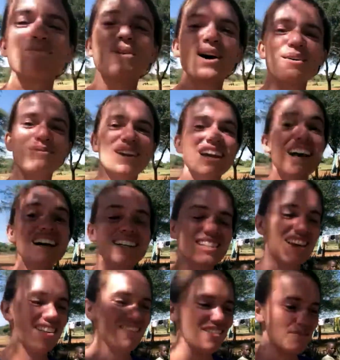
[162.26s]
but because
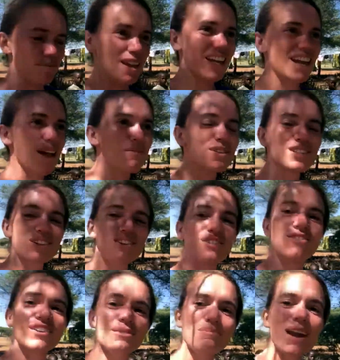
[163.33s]
of being able to
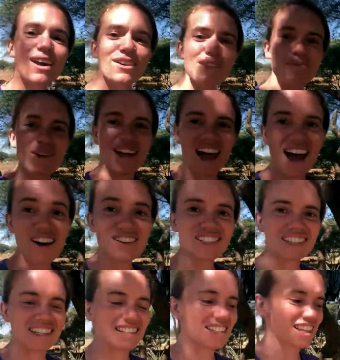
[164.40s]
repair the houses